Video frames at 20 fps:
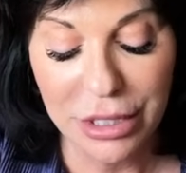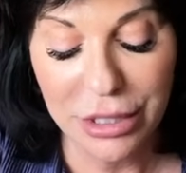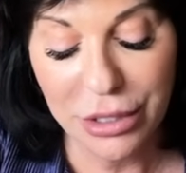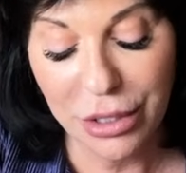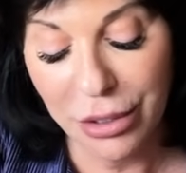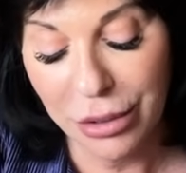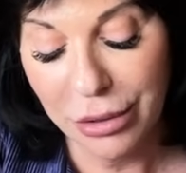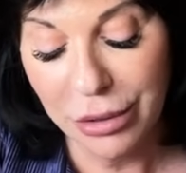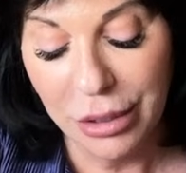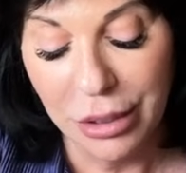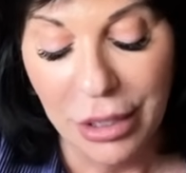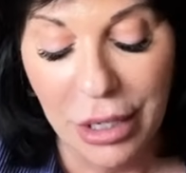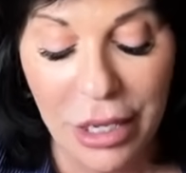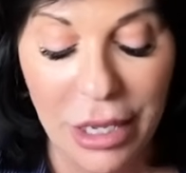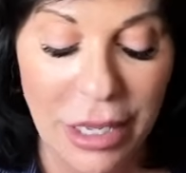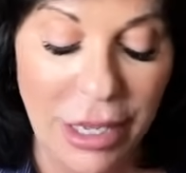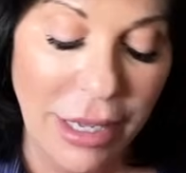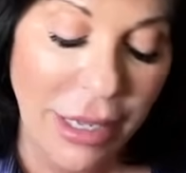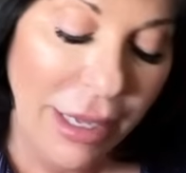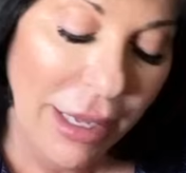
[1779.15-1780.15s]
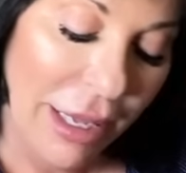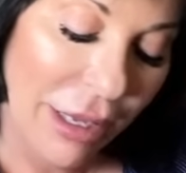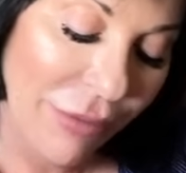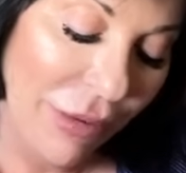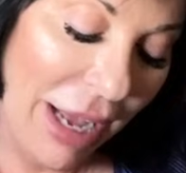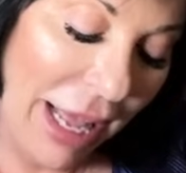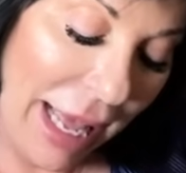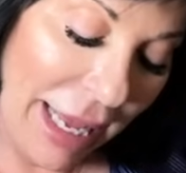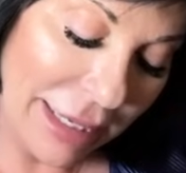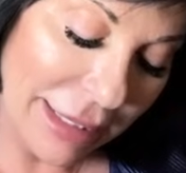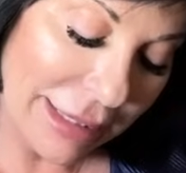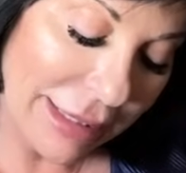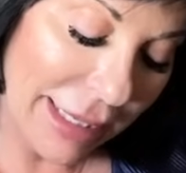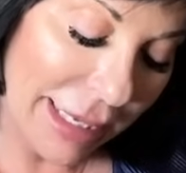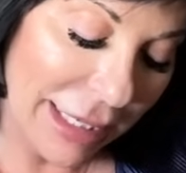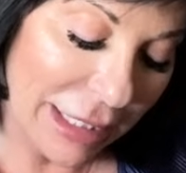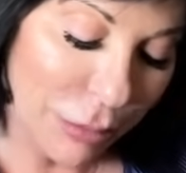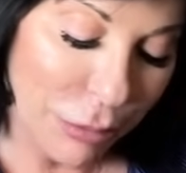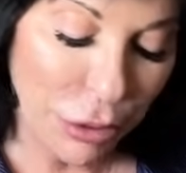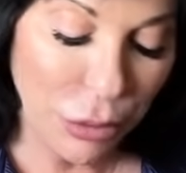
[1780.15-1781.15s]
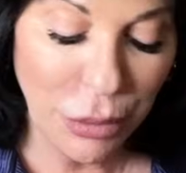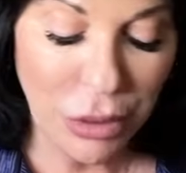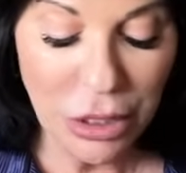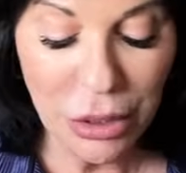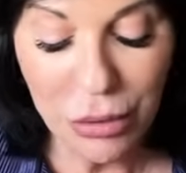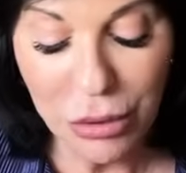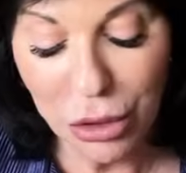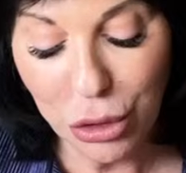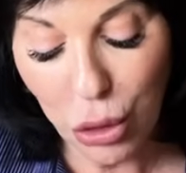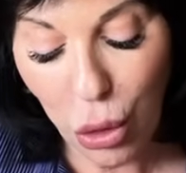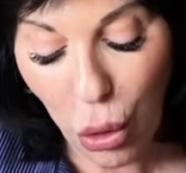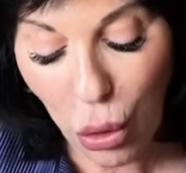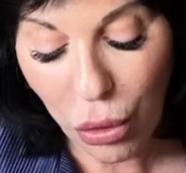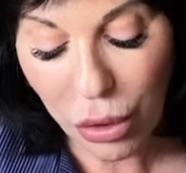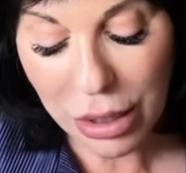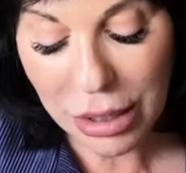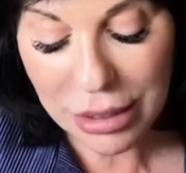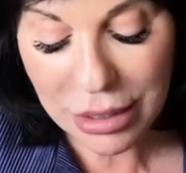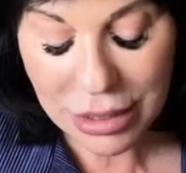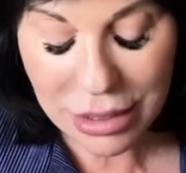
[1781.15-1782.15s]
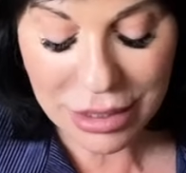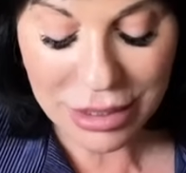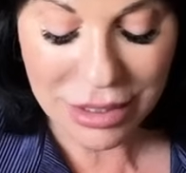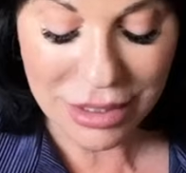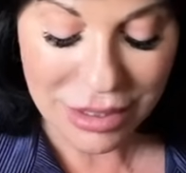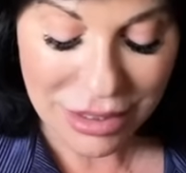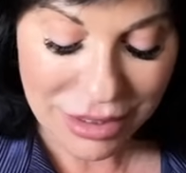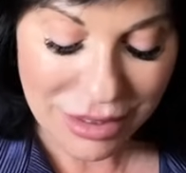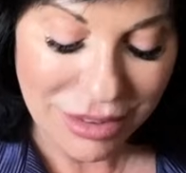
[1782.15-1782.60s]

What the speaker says: So if I had to say it's between you and a Taurus,